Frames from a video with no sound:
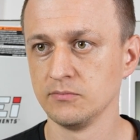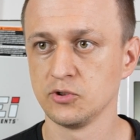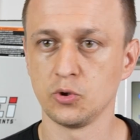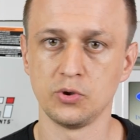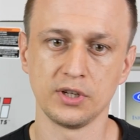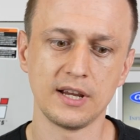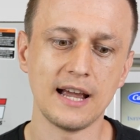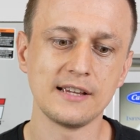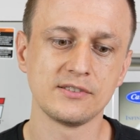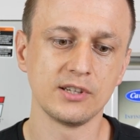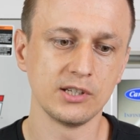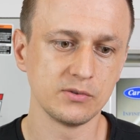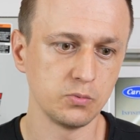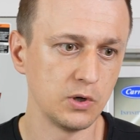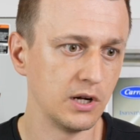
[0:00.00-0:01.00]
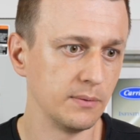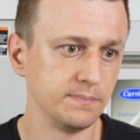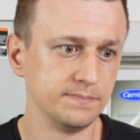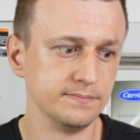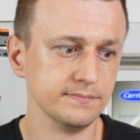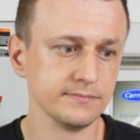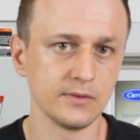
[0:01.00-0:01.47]
So the guy says,
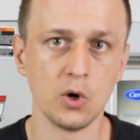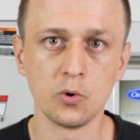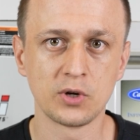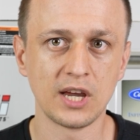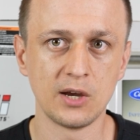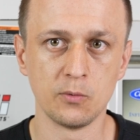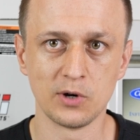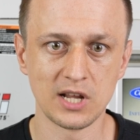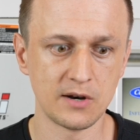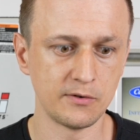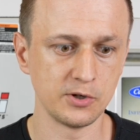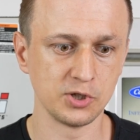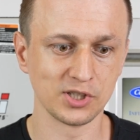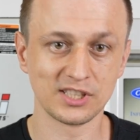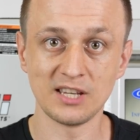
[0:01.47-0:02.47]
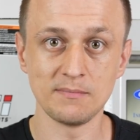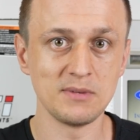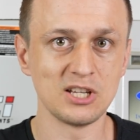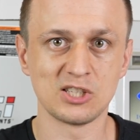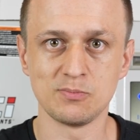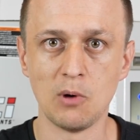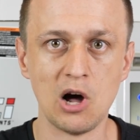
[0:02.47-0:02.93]
well, Okay, whatever, just get
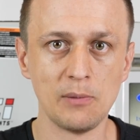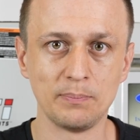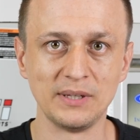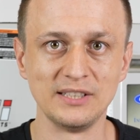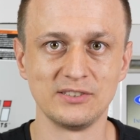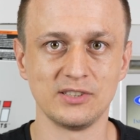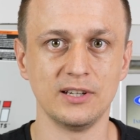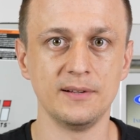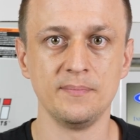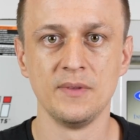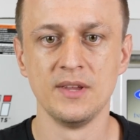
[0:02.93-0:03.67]
me a small pizza.